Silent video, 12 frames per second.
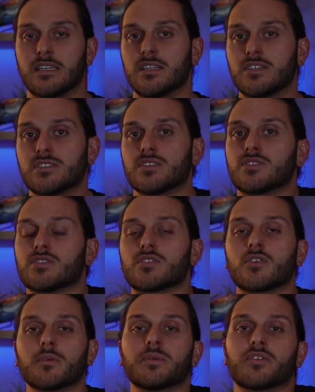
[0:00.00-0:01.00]
is to
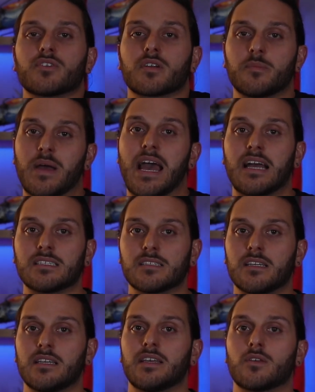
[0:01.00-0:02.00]
determine your
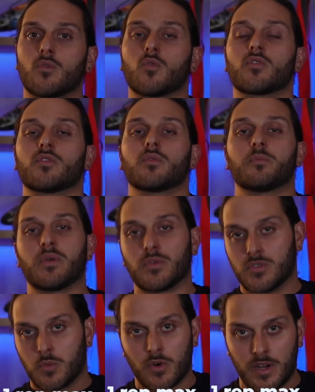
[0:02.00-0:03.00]
capacity in order to
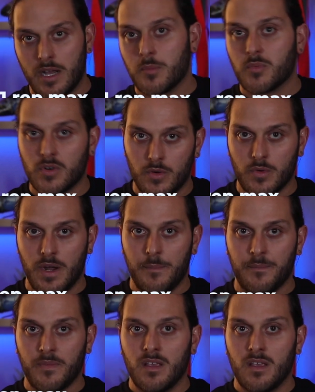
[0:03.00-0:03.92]
build your workout program.